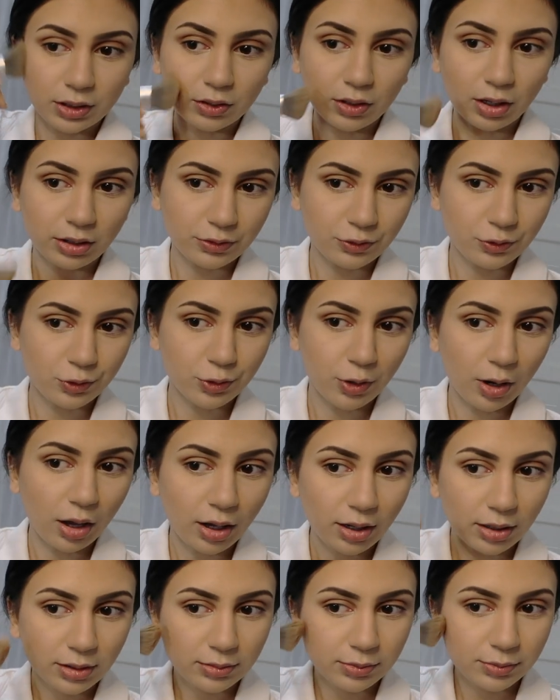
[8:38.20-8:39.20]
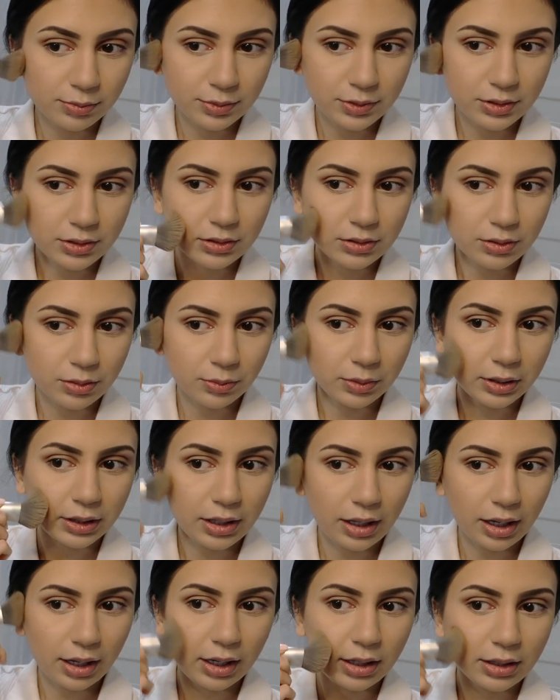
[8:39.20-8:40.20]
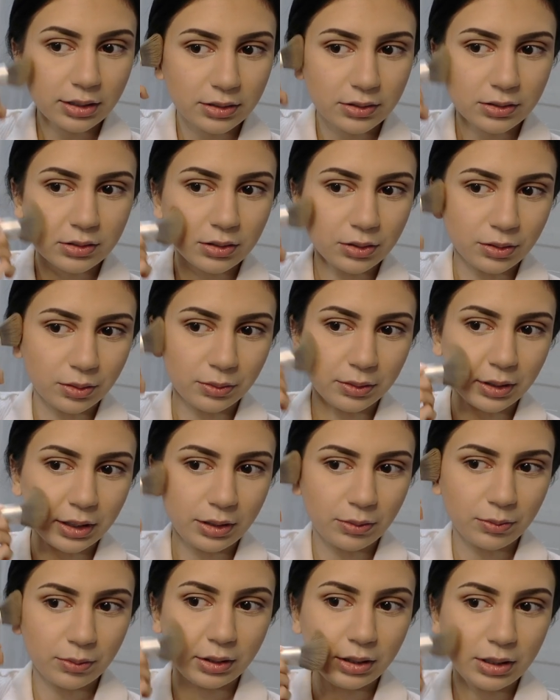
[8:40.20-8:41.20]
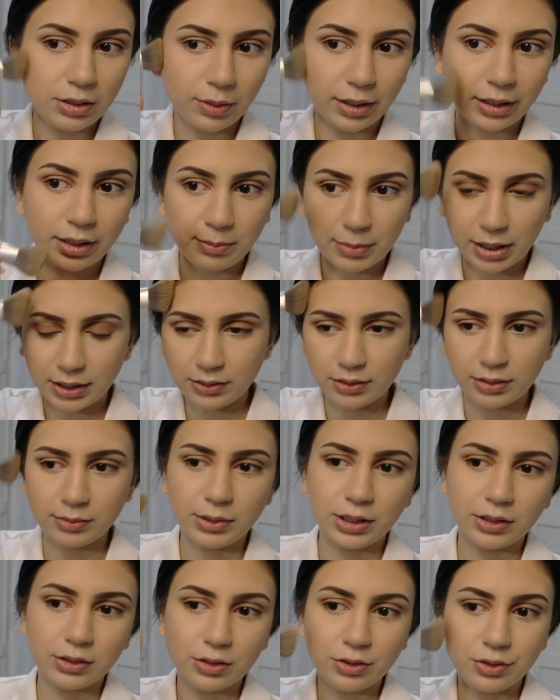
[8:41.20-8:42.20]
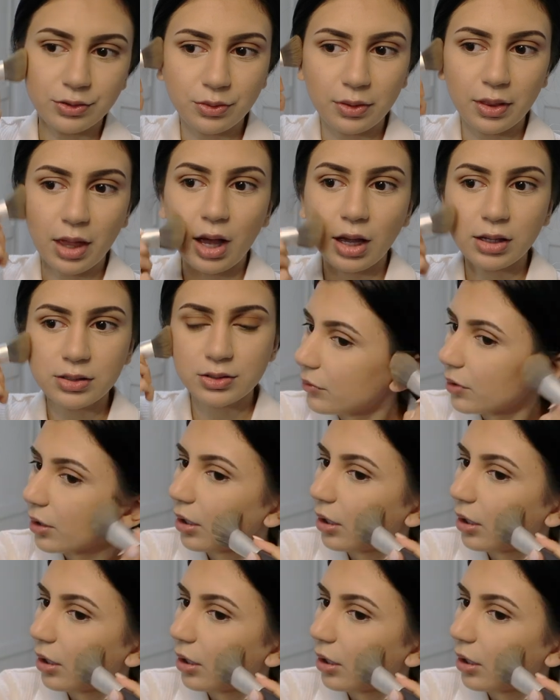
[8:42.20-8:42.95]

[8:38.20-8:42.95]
a lot of jobs with that, so they really recommended me to do that.